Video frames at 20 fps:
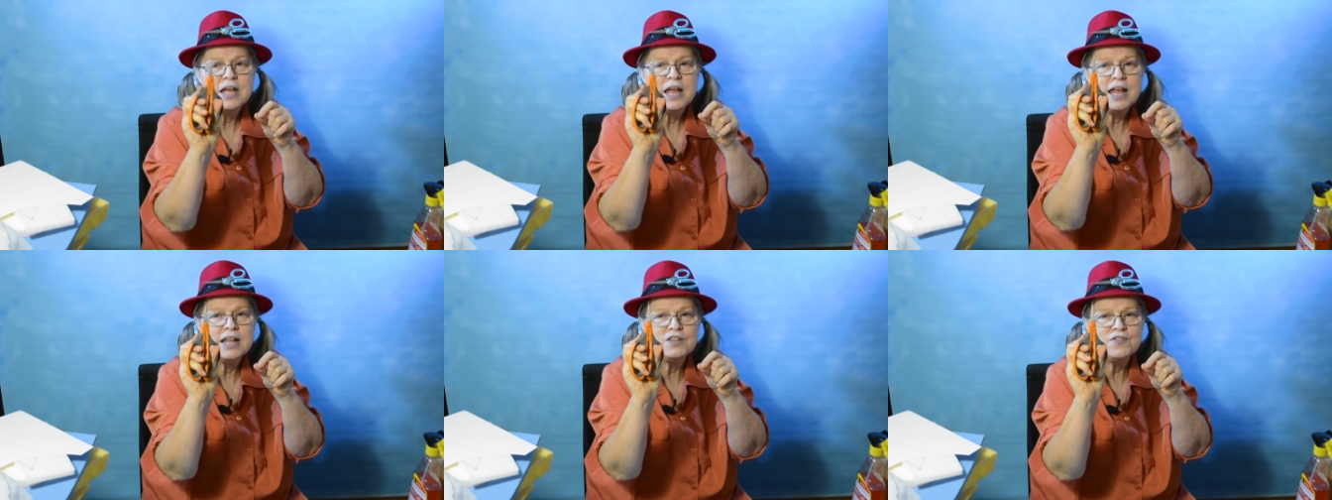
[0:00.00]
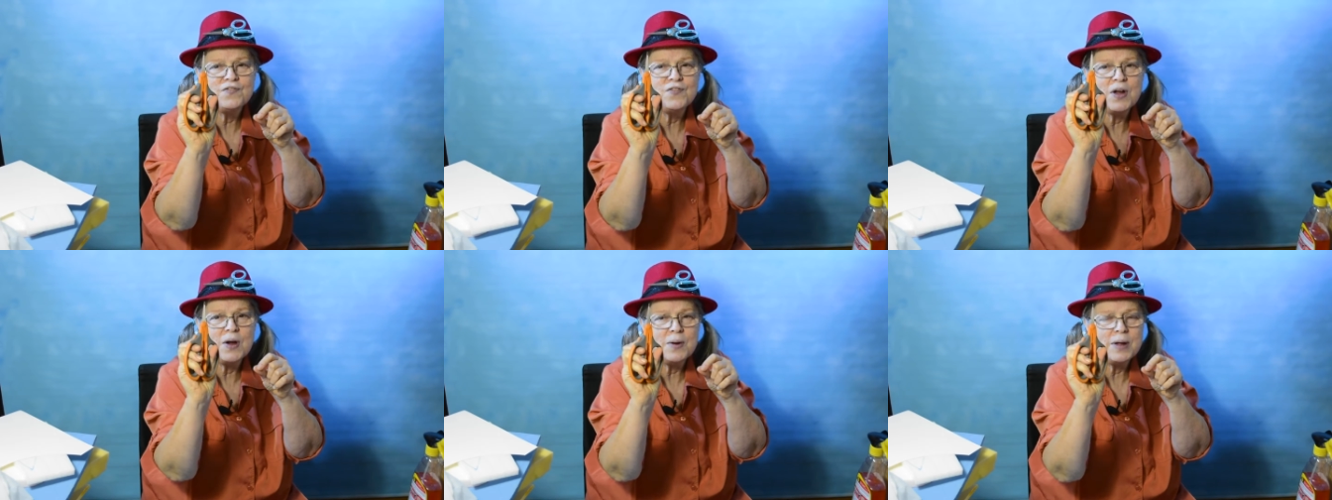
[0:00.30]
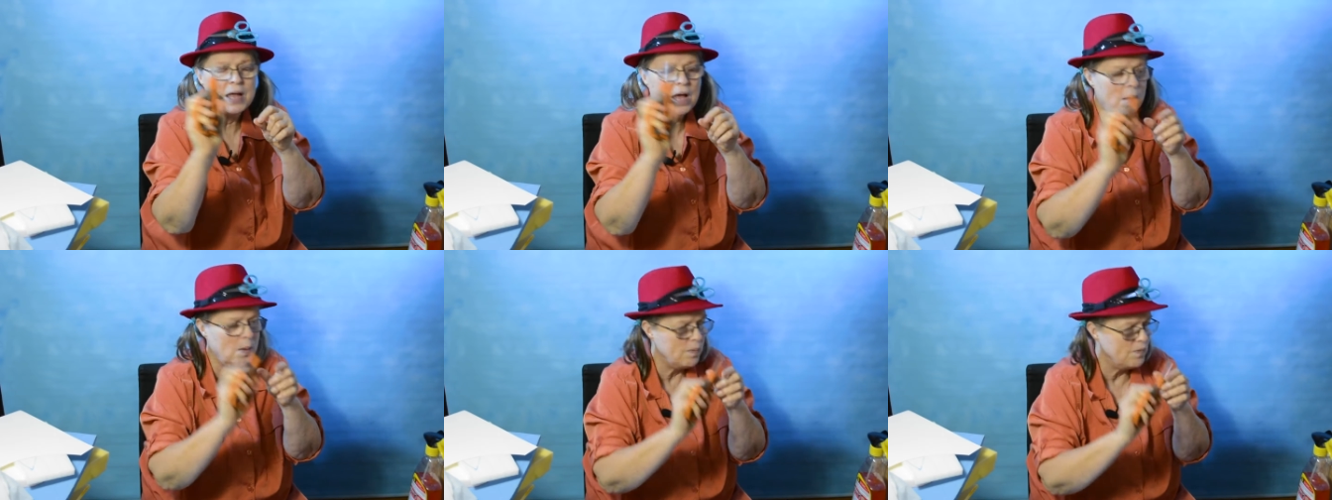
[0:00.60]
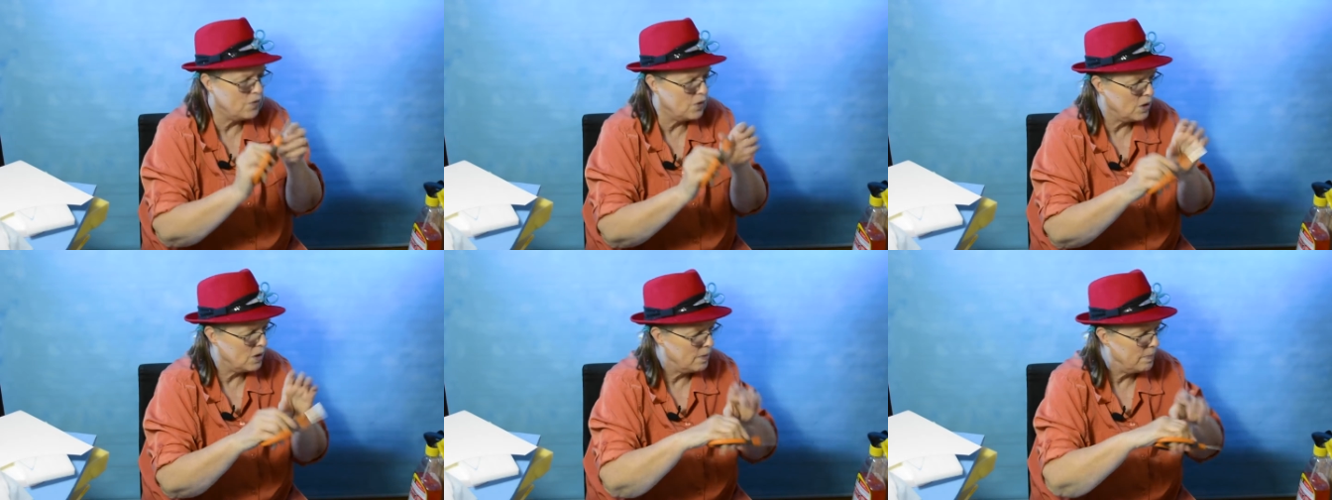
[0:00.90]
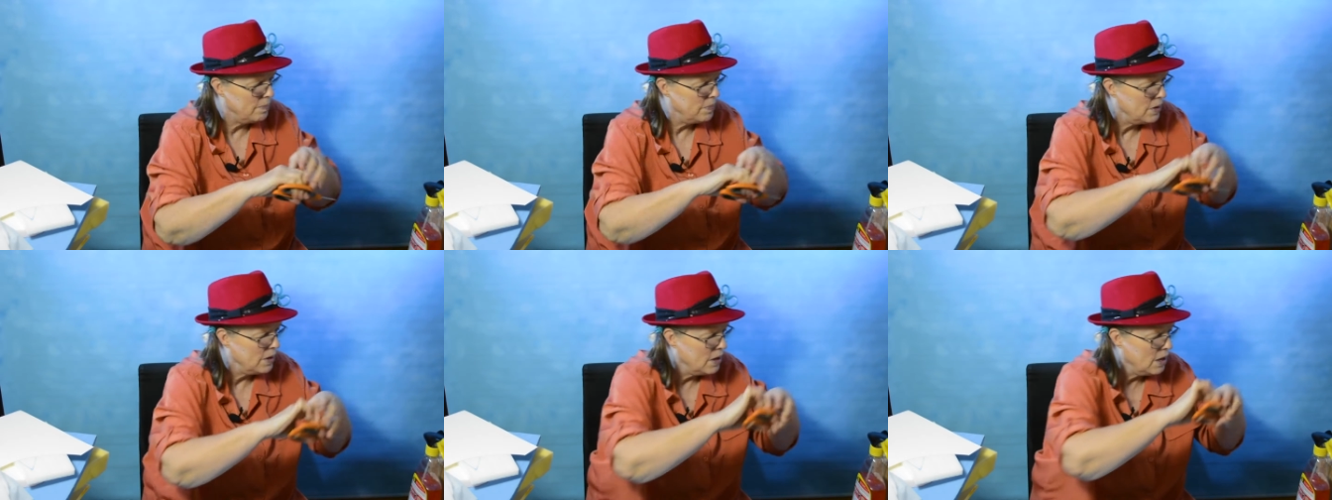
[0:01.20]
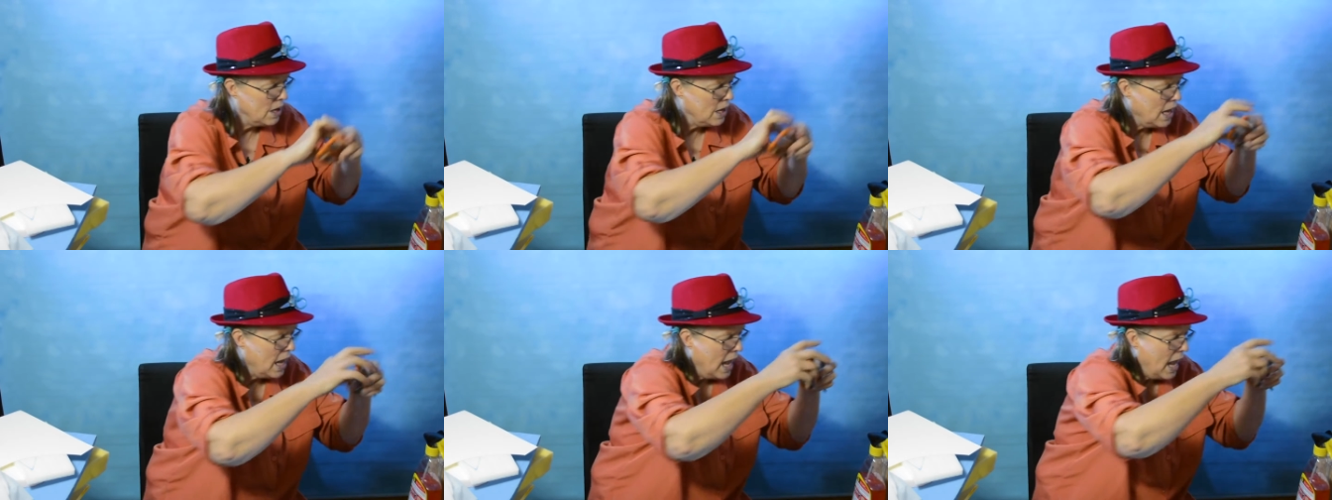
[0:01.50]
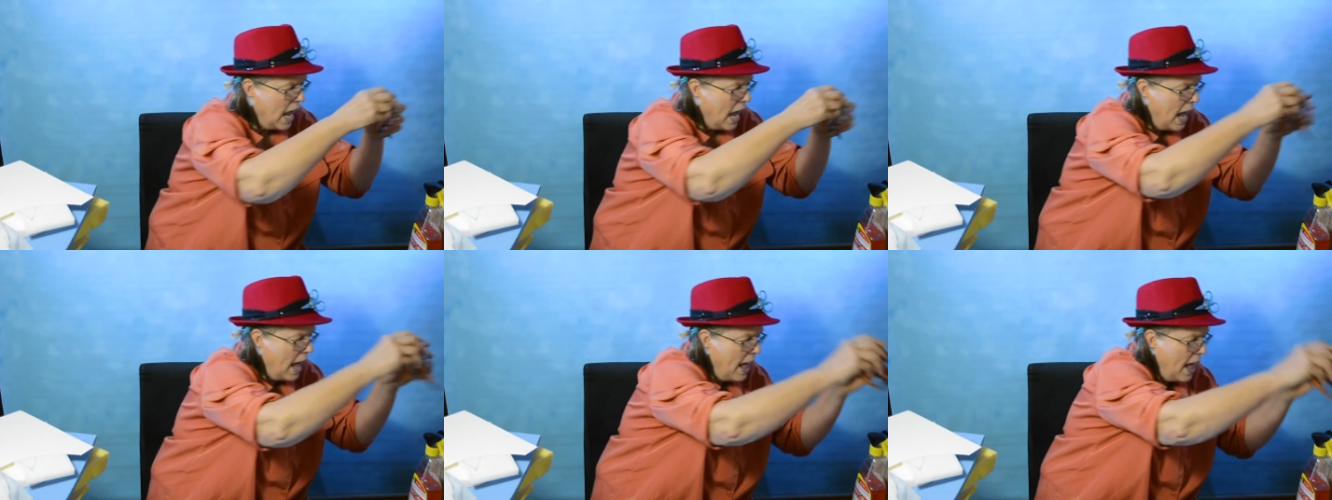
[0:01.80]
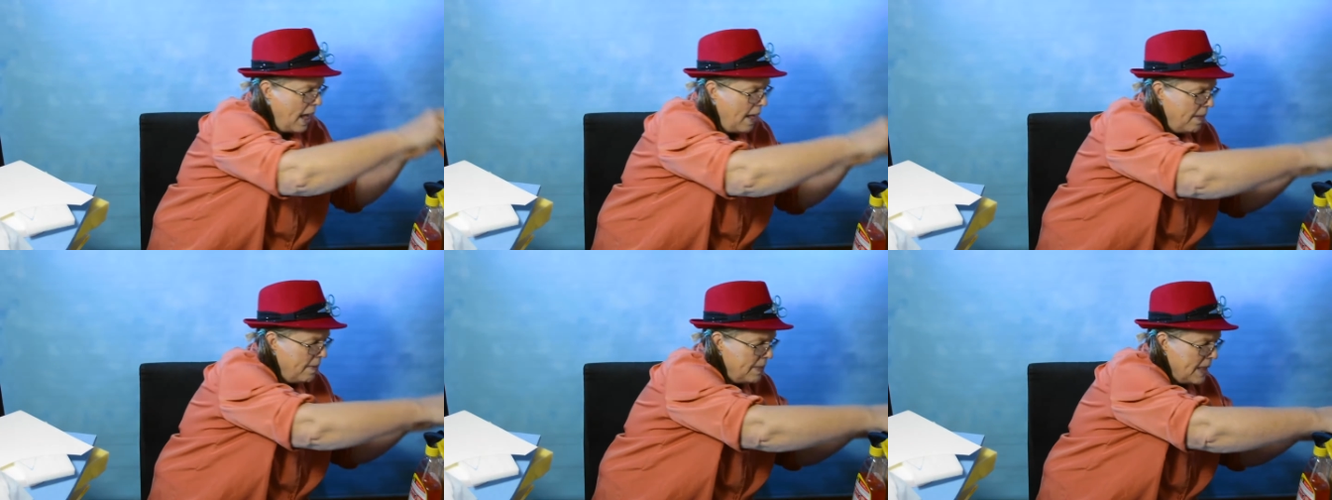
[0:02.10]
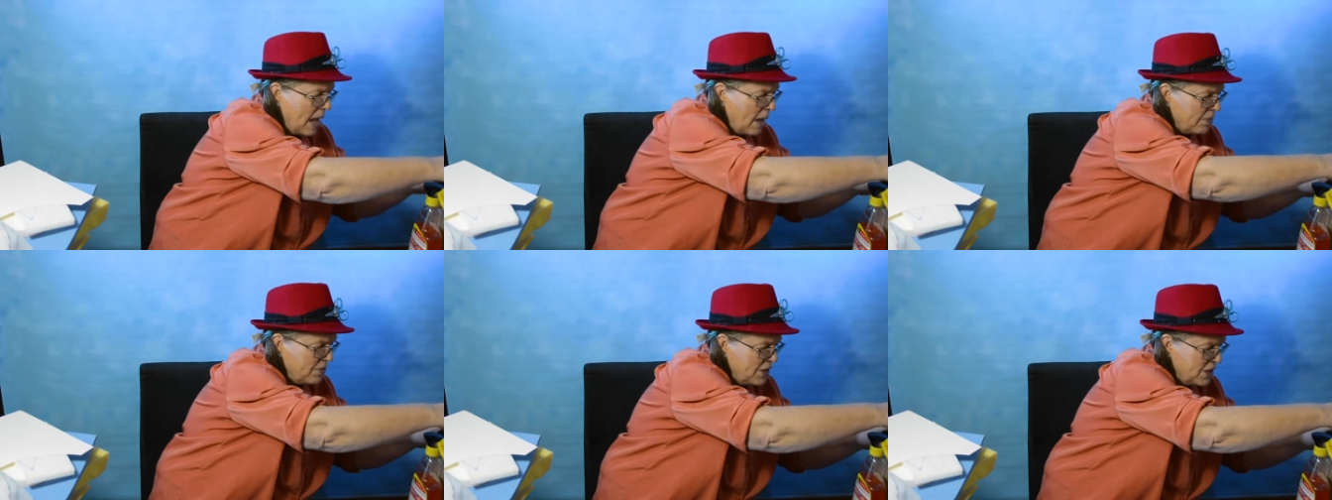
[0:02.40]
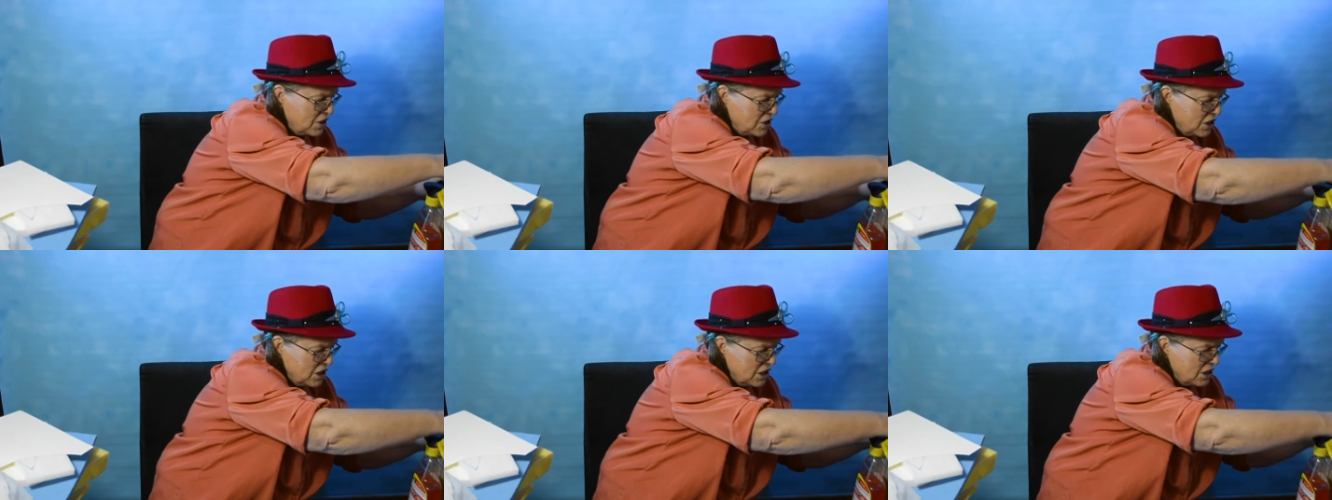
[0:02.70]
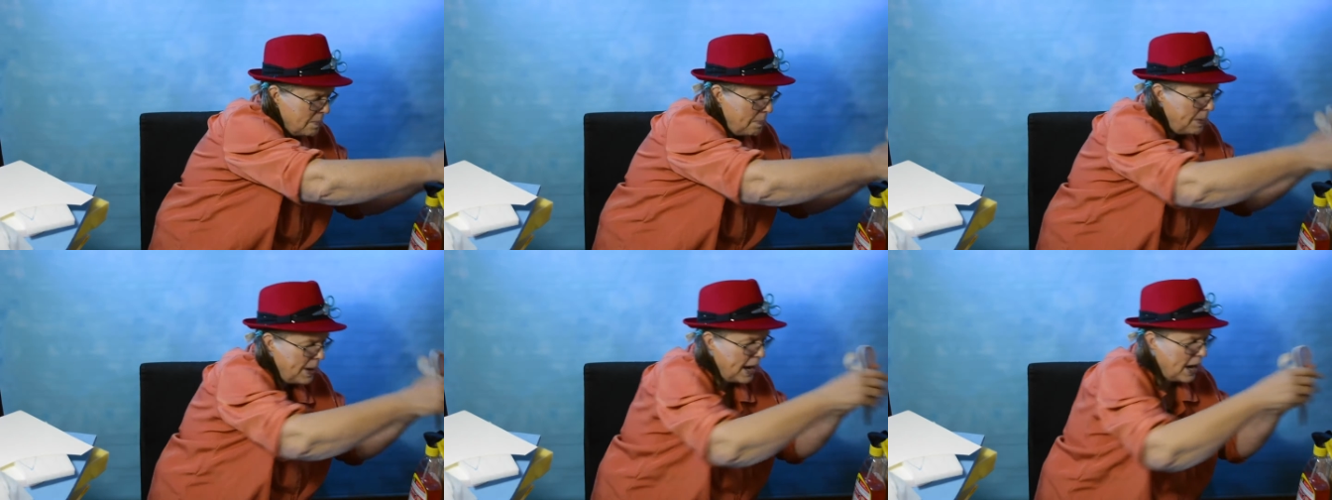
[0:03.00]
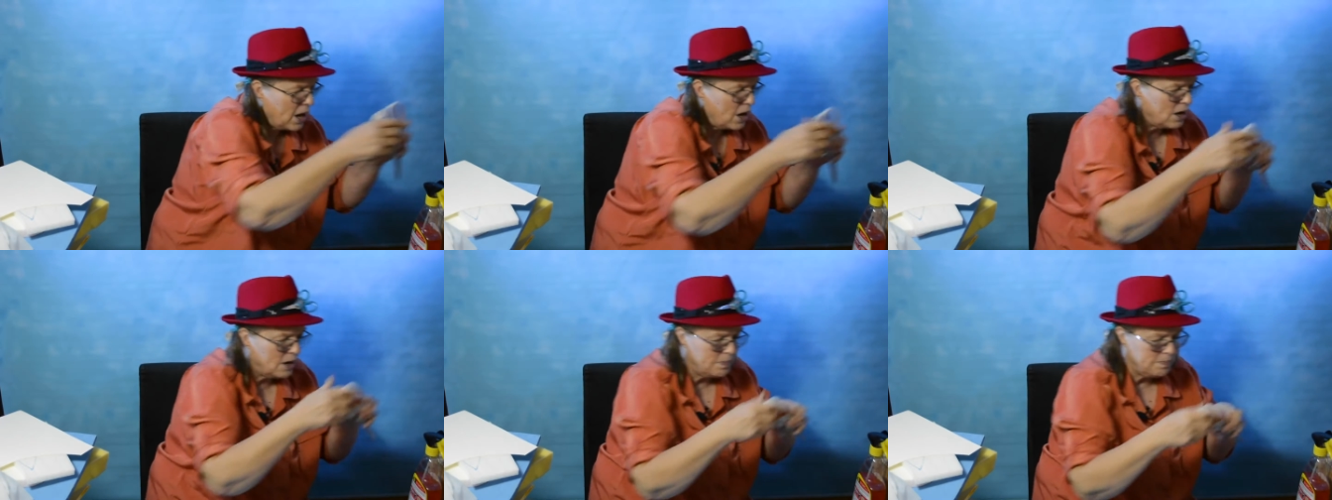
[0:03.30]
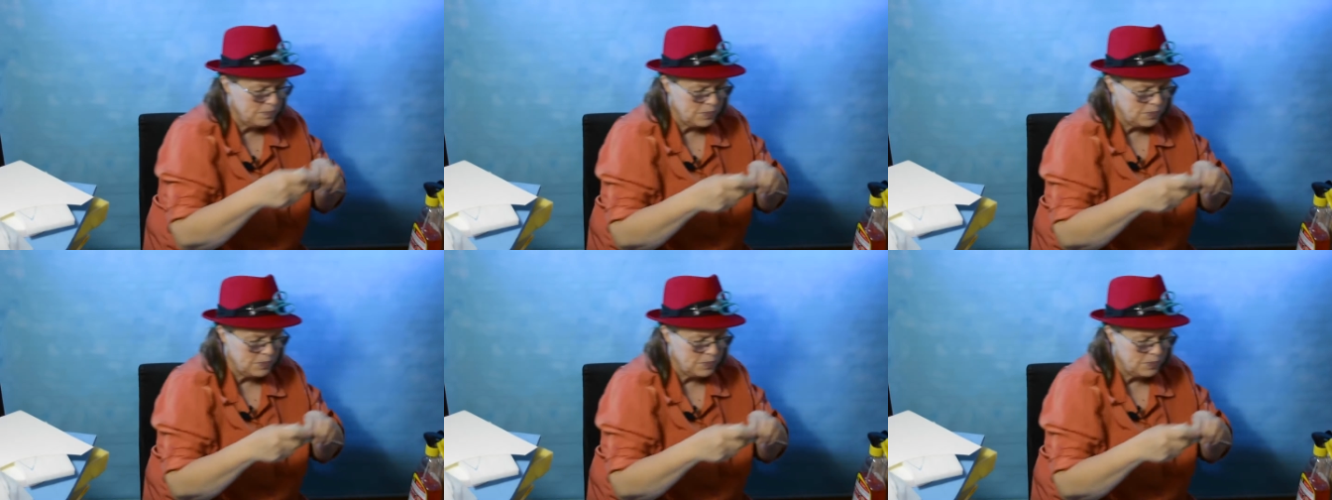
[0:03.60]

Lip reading: It's very helpful. Now, this is a pear.